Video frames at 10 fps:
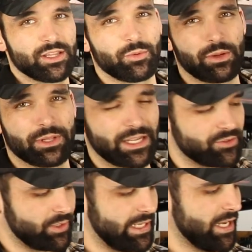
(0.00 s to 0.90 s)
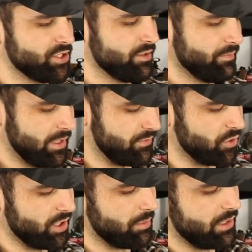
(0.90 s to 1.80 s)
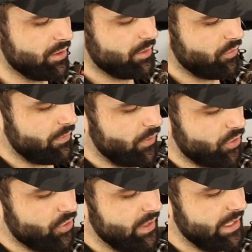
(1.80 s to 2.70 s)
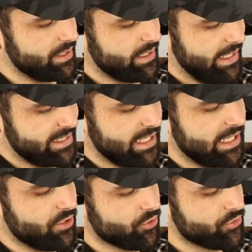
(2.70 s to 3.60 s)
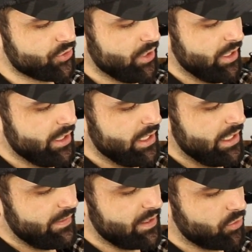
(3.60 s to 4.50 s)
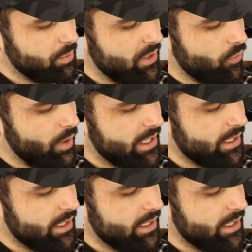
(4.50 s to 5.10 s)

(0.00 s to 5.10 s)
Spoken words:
the way we like to attach it, if you hear me refer to these as ears, this will be the right